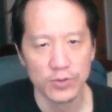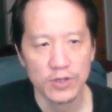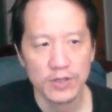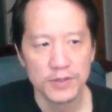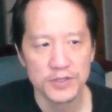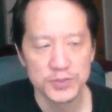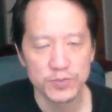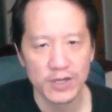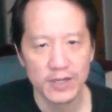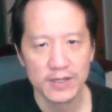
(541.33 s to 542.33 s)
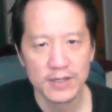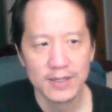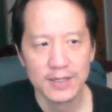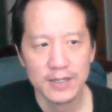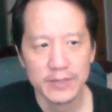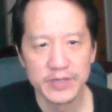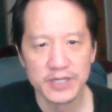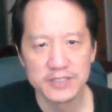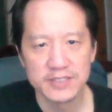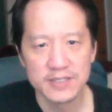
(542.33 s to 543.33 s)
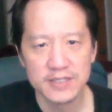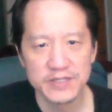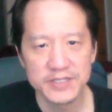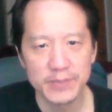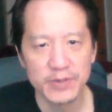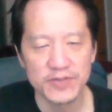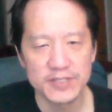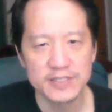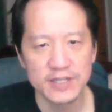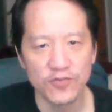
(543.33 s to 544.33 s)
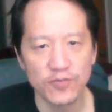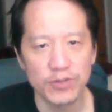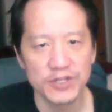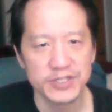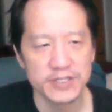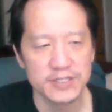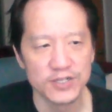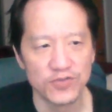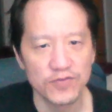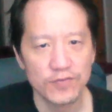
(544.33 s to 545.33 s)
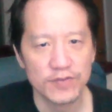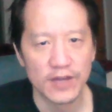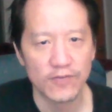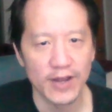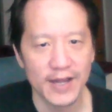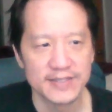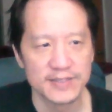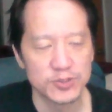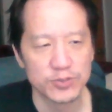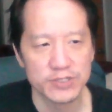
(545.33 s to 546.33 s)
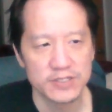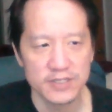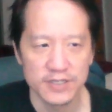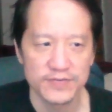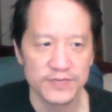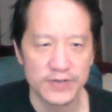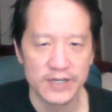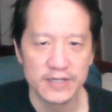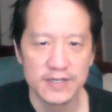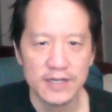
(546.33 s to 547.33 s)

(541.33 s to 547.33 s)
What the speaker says: this way because the sum of itself plus itself never adds up to itself, right?